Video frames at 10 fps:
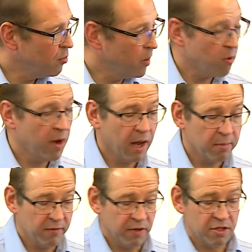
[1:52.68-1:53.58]
we're quite
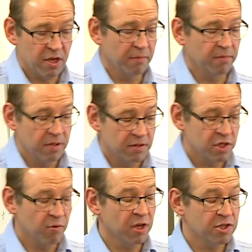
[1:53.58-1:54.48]
happy for you to come
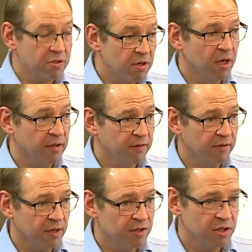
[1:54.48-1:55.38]
to us and
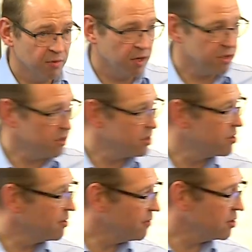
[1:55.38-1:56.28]
uh, to ask us
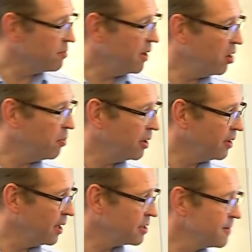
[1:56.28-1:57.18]
for some help on
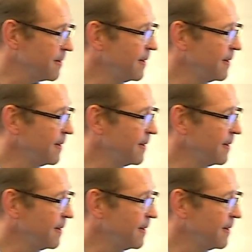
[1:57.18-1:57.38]
that.